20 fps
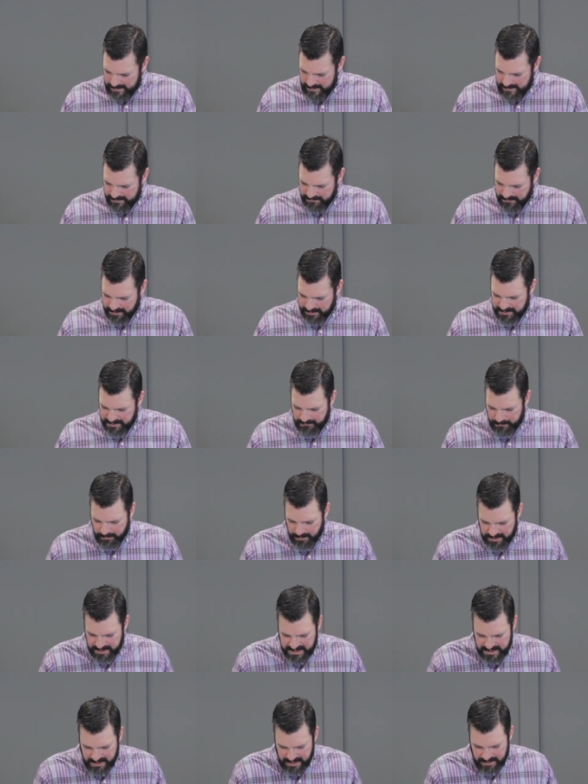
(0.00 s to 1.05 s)
verse
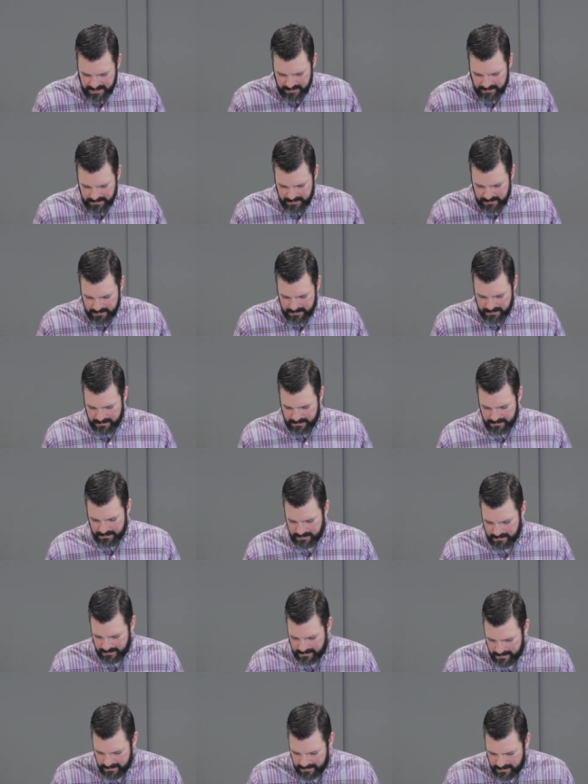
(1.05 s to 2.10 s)
14.
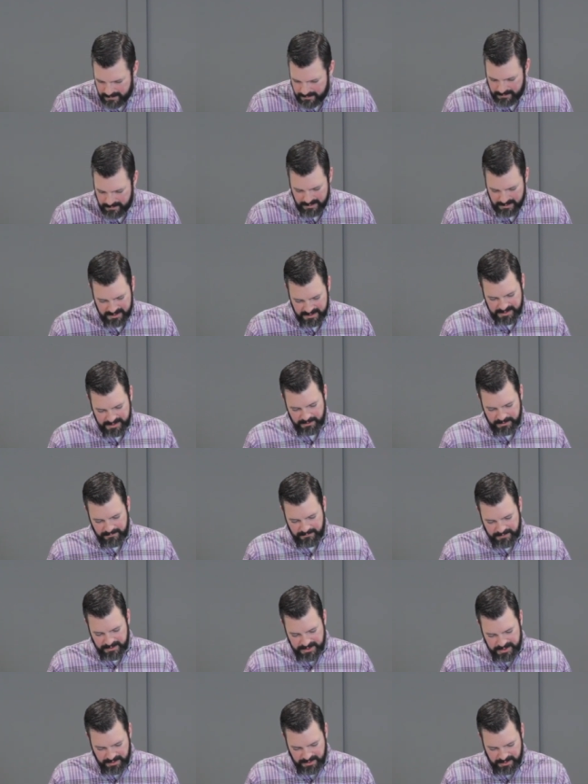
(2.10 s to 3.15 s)
Well, let's go to
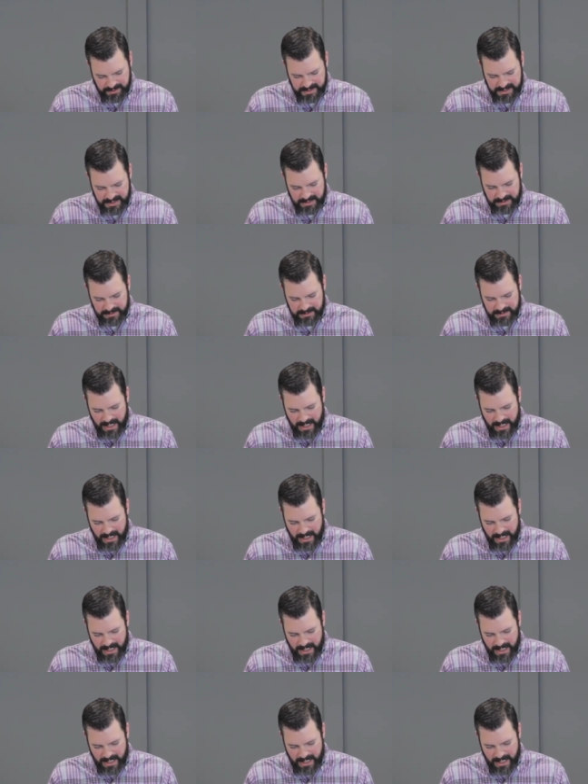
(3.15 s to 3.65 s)
verse 13.